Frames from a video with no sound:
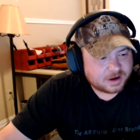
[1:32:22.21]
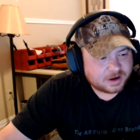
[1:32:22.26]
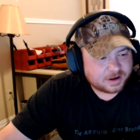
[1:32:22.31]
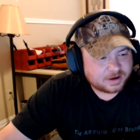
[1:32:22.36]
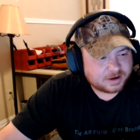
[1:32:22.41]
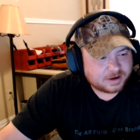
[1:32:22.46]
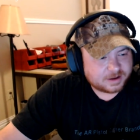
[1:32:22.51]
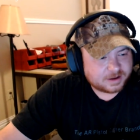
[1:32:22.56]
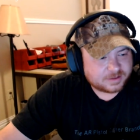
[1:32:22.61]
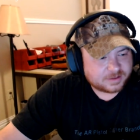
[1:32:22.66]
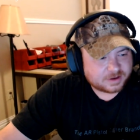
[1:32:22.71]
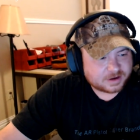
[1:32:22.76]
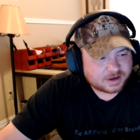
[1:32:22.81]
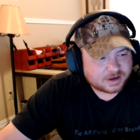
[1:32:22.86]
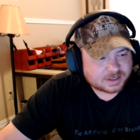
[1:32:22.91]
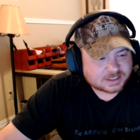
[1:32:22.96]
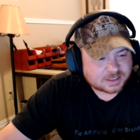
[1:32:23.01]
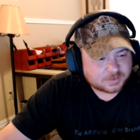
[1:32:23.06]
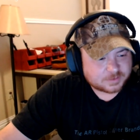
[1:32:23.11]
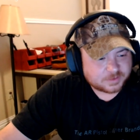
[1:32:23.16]
and I think
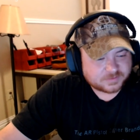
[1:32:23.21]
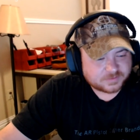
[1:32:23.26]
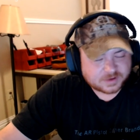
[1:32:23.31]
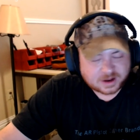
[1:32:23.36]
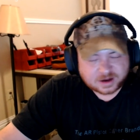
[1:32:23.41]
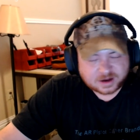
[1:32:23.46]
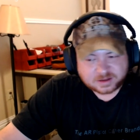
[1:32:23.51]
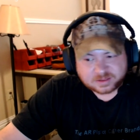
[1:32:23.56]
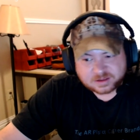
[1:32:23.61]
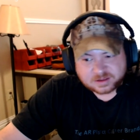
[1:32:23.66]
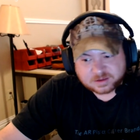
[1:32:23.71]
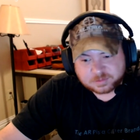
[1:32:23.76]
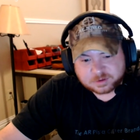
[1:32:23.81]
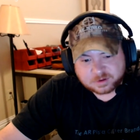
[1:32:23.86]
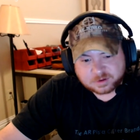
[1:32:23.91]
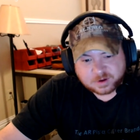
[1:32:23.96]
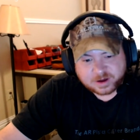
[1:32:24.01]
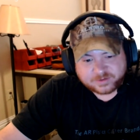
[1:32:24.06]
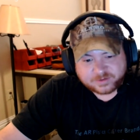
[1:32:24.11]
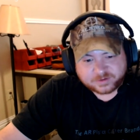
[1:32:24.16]
next up we've got the
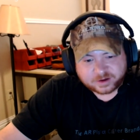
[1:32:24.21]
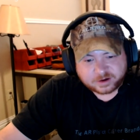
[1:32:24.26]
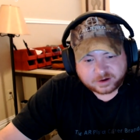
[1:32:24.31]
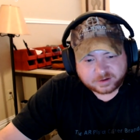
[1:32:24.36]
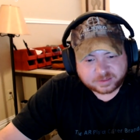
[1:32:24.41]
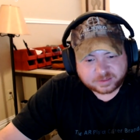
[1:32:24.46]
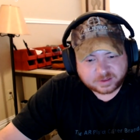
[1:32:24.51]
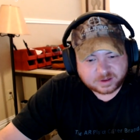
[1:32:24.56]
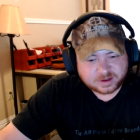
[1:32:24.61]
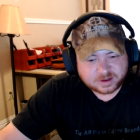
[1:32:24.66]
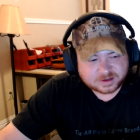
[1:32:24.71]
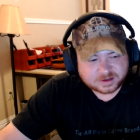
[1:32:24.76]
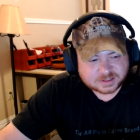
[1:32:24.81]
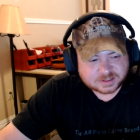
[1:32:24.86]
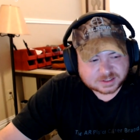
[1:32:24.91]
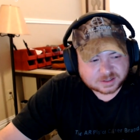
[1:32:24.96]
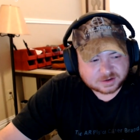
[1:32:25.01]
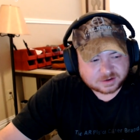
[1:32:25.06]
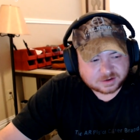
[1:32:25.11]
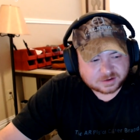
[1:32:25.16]
Blue Alpha Gear thing.
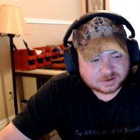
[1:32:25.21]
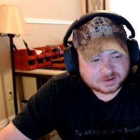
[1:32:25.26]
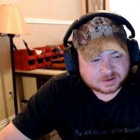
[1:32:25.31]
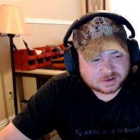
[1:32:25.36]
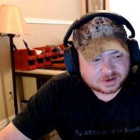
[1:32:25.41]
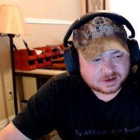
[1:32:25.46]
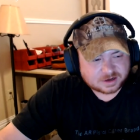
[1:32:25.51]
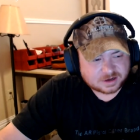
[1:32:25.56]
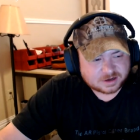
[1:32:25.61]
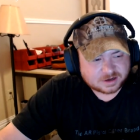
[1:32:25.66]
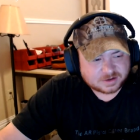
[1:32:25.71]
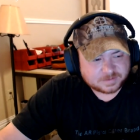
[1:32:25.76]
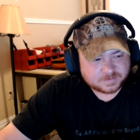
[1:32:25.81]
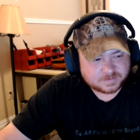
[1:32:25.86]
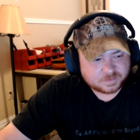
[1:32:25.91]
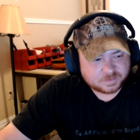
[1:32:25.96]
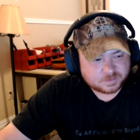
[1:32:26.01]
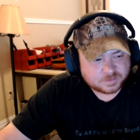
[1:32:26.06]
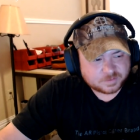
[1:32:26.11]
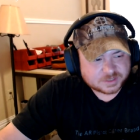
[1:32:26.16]
So, um,
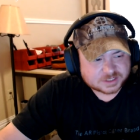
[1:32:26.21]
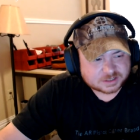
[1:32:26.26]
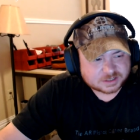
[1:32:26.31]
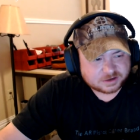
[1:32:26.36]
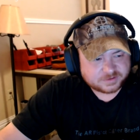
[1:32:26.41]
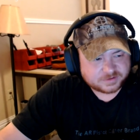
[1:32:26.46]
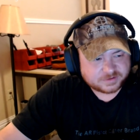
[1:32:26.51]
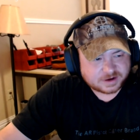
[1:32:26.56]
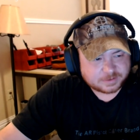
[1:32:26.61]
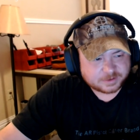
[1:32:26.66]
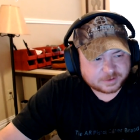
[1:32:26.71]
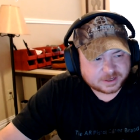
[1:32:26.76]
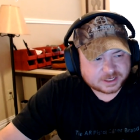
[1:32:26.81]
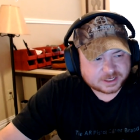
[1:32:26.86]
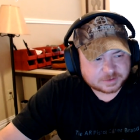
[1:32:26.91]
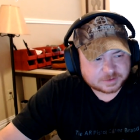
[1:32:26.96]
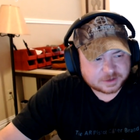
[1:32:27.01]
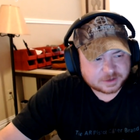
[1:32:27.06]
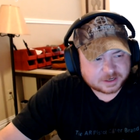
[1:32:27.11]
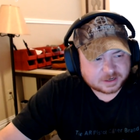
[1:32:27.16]
Mystery Family
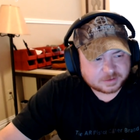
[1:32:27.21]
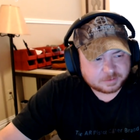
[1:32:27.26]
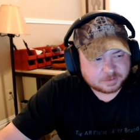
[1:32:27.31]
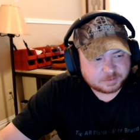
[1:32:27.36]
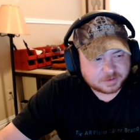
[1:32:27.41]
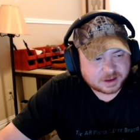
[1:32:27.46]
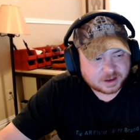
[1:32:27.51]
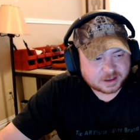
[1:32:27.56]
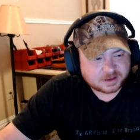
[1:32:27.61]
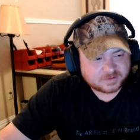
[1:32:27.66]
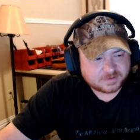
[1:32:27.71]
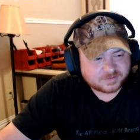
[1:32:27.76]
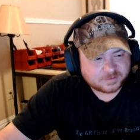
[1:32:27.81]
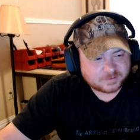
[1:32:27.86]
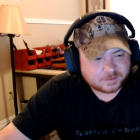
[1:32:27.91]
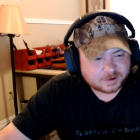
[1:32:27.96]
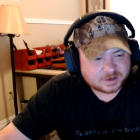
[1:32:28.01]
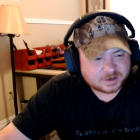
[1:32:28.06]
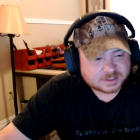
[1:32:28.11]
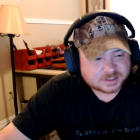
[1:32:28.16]
has been begging
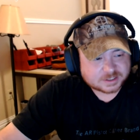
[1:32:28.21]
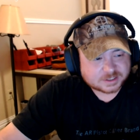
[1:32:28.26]
for it.